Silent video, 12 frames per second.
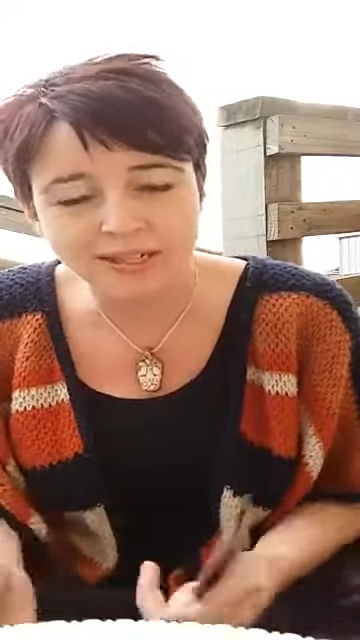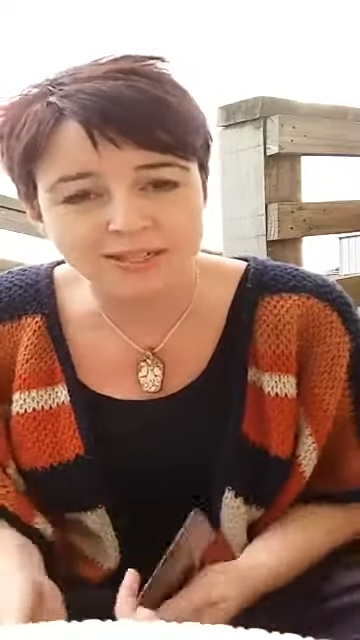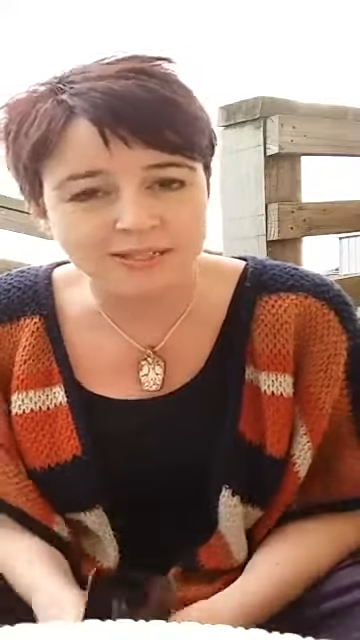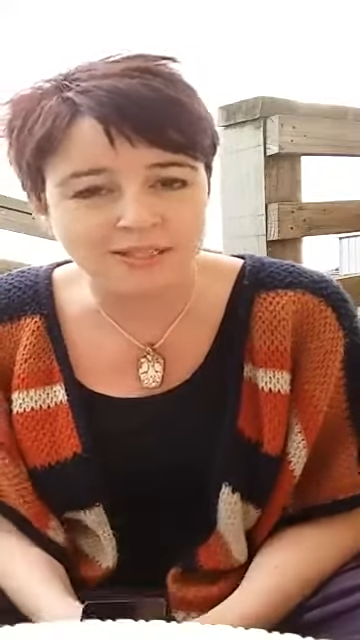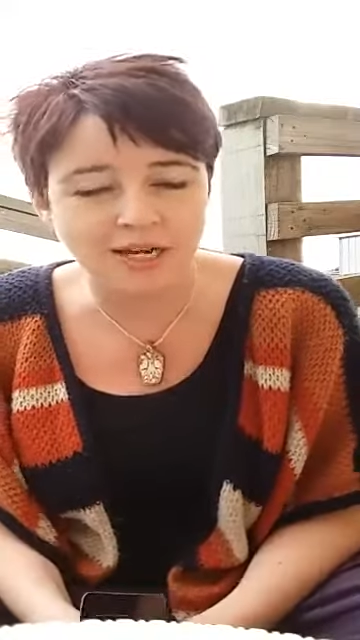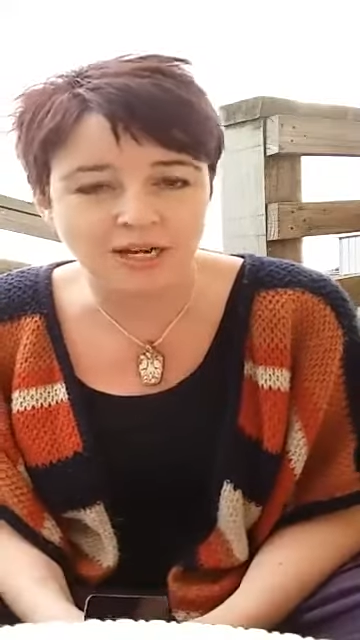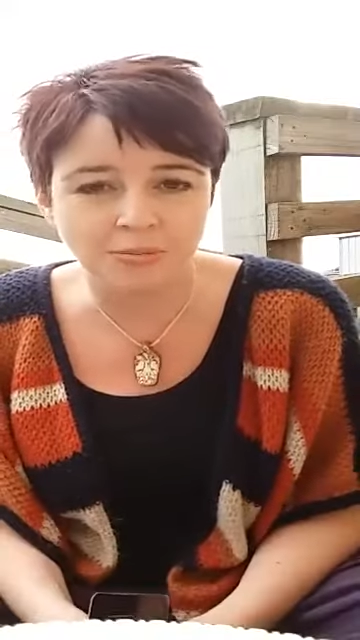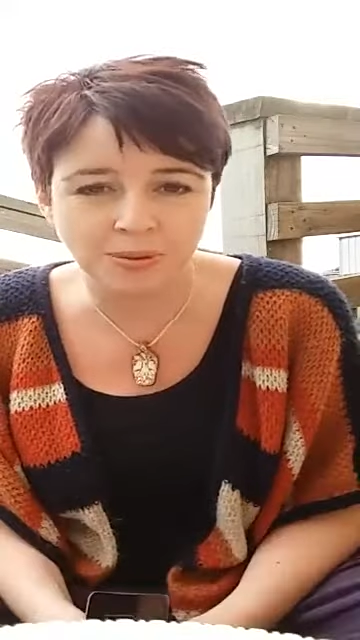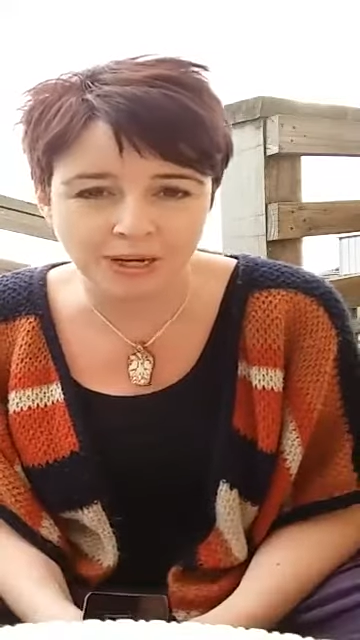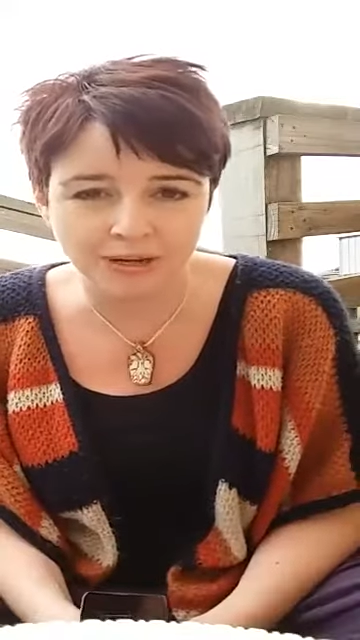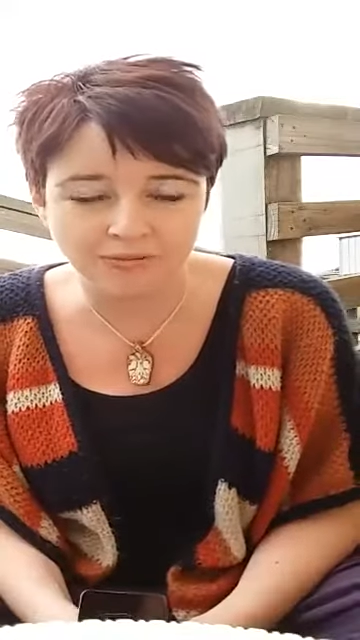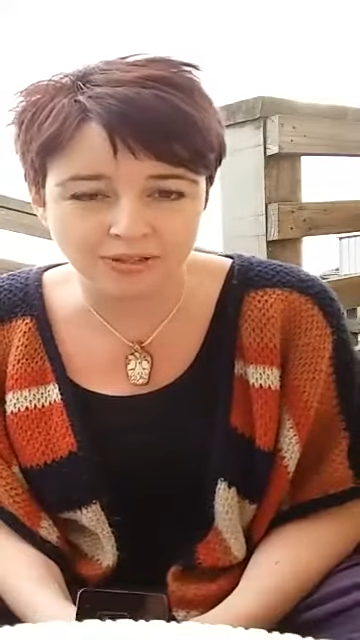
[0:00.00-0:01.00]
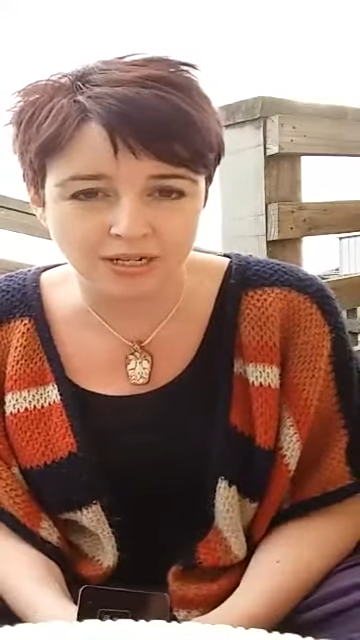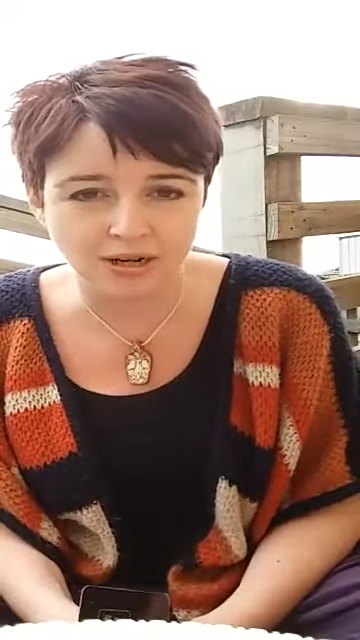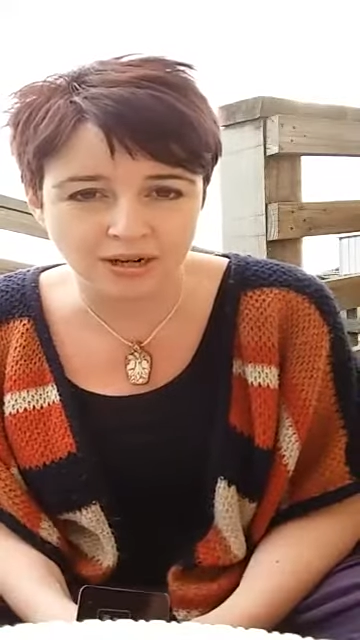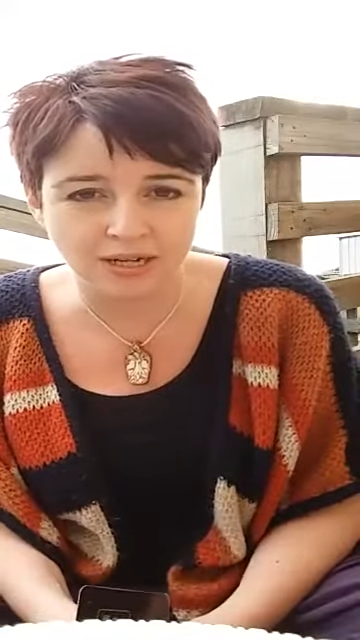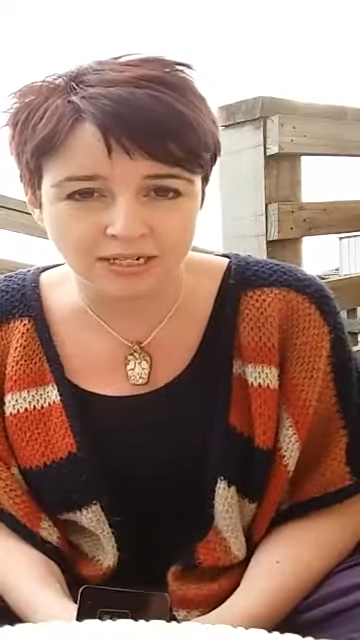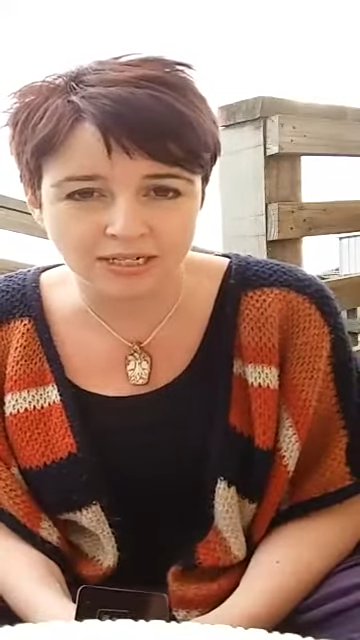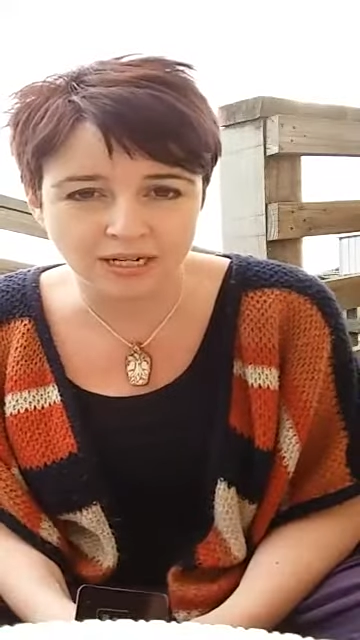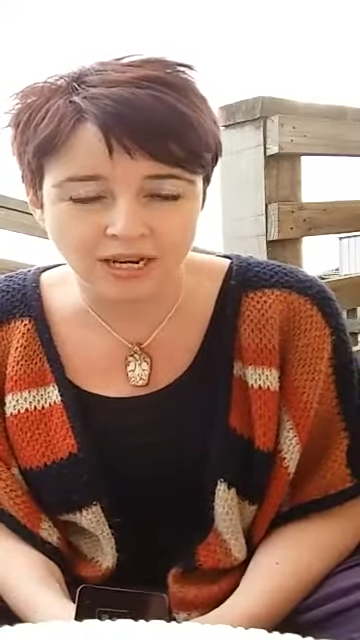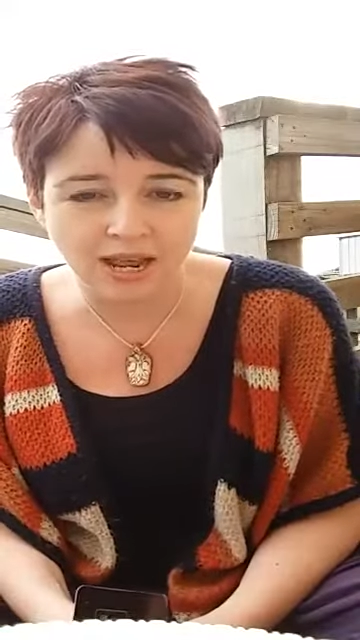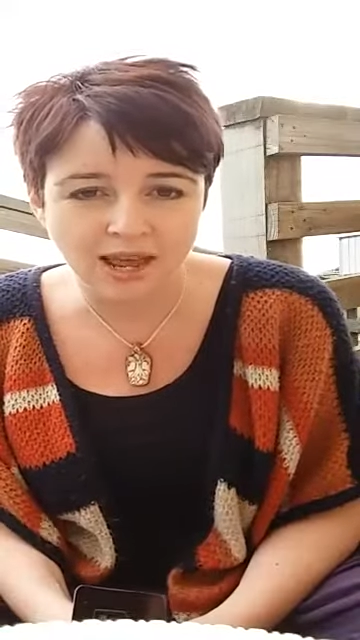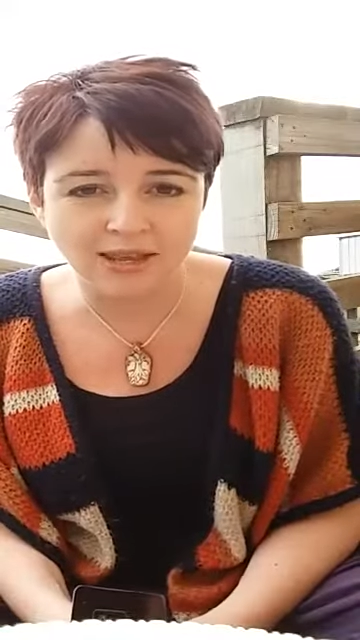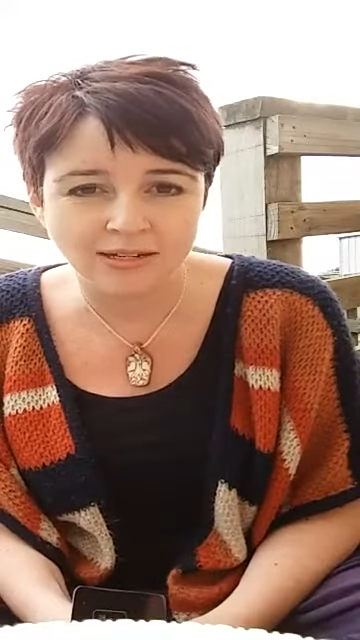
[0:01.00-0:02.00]
this dark part of the night
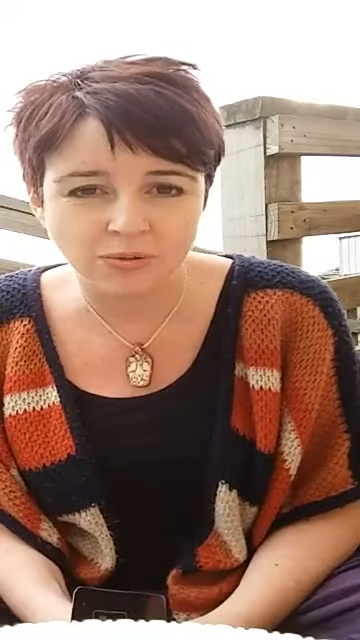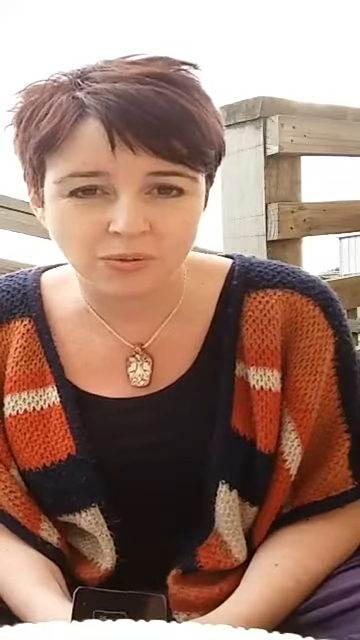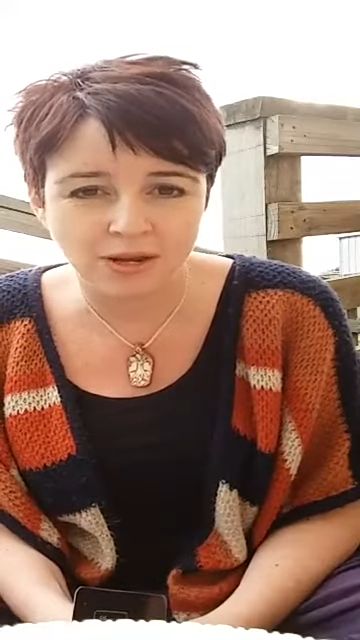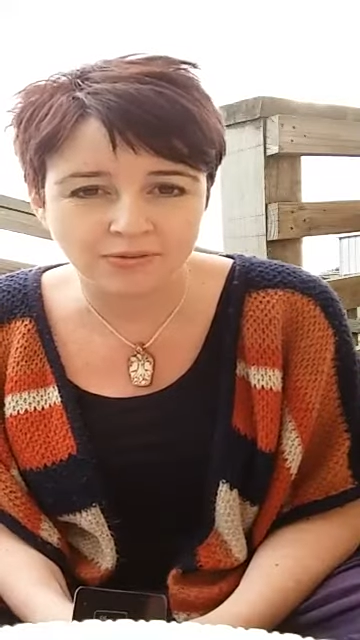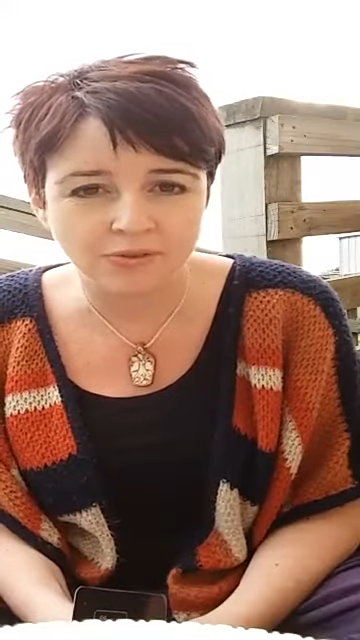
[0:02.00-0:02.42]
and await